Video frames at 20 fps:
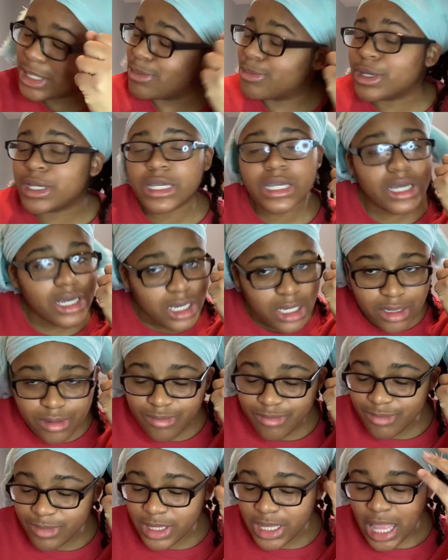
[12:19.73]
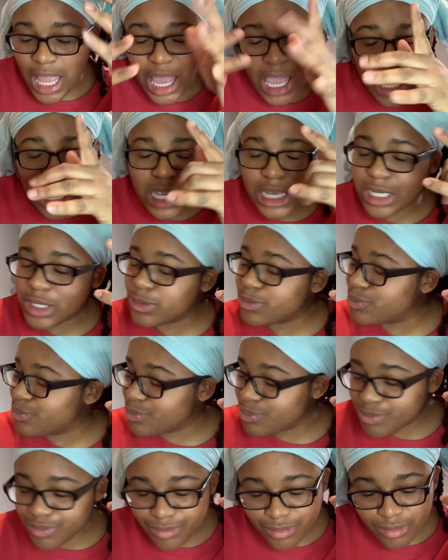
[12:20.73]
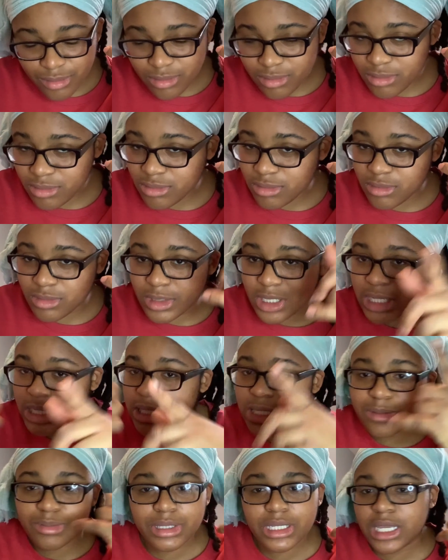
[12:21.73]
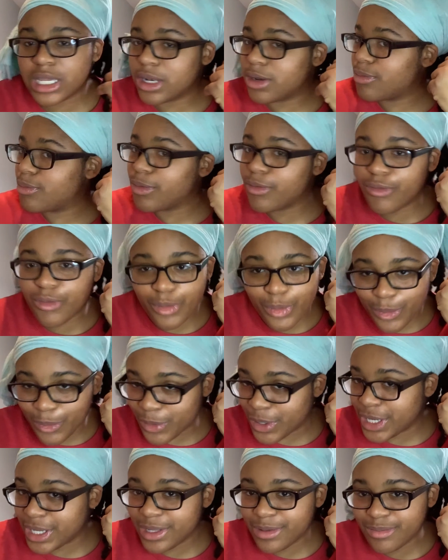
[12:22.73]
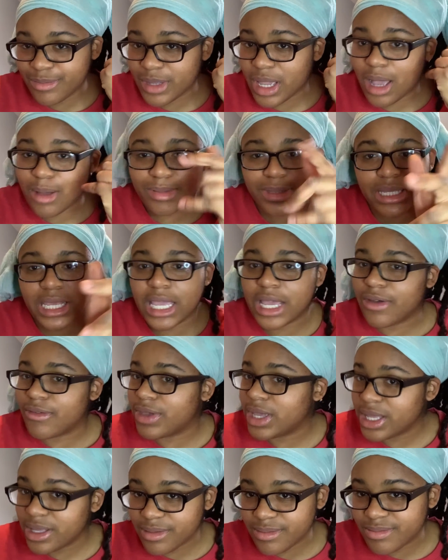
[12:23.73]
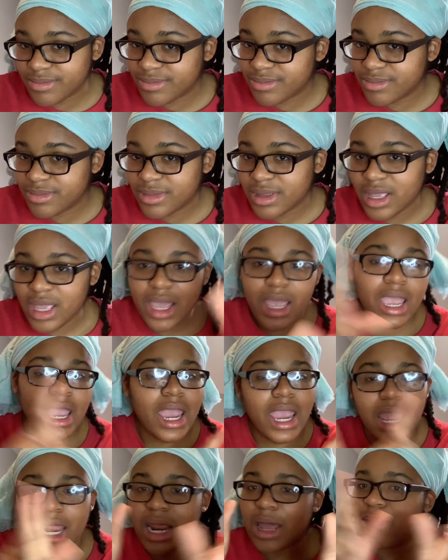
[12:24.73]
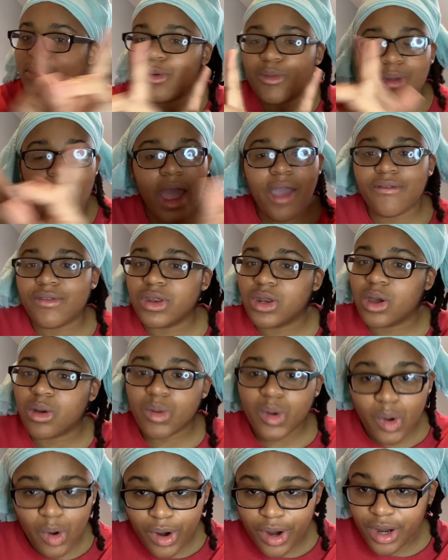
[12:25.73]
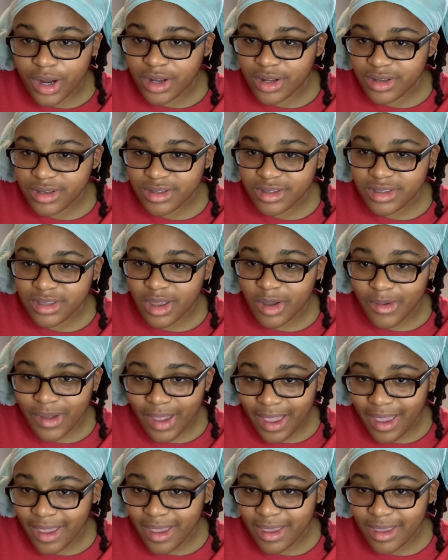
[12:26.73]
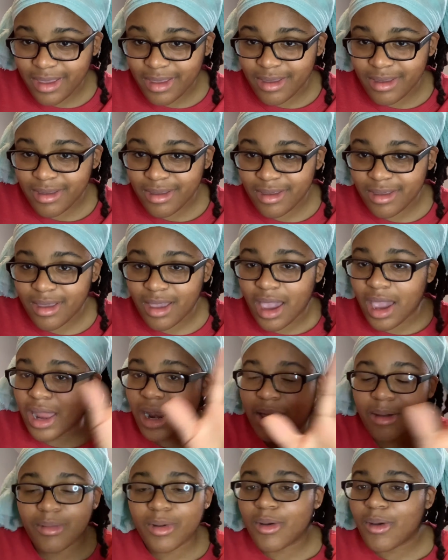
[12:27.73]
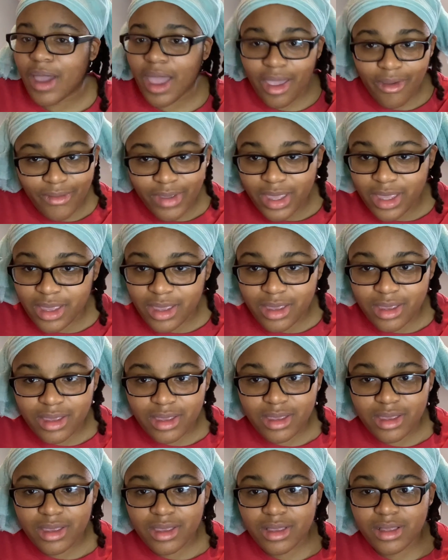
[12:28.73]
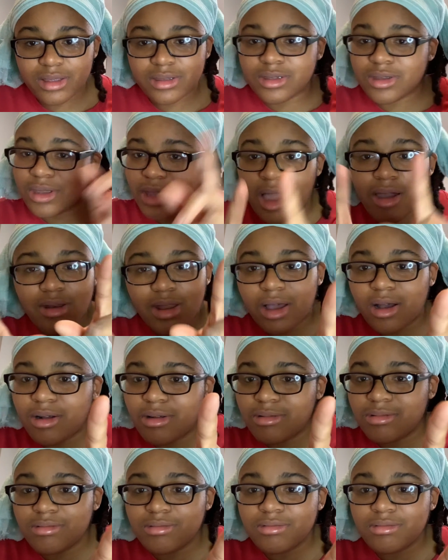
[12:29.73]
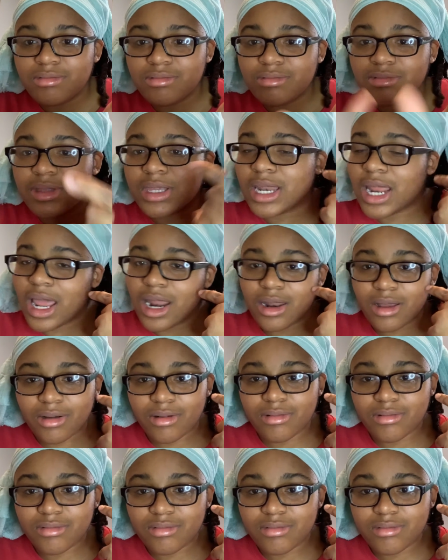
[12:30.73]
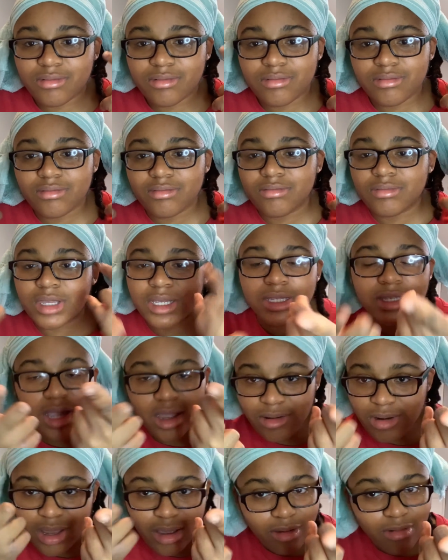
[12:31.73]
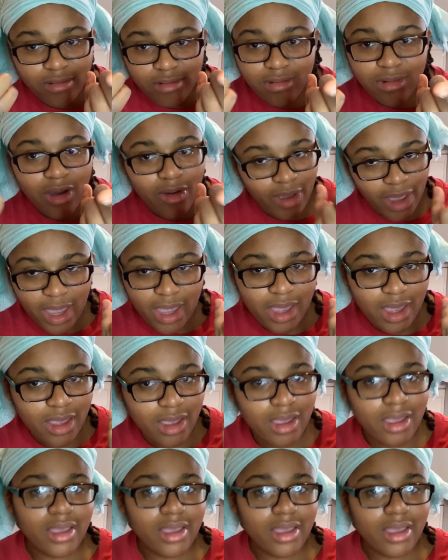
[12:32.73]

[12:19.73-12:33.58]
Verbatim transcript: up, yup. Like, cause I'm sick of the buffoonery. I'm sick of it. And I won't have it no more, okay? And I won't have it. So y'all know that I know did y'all know, okay?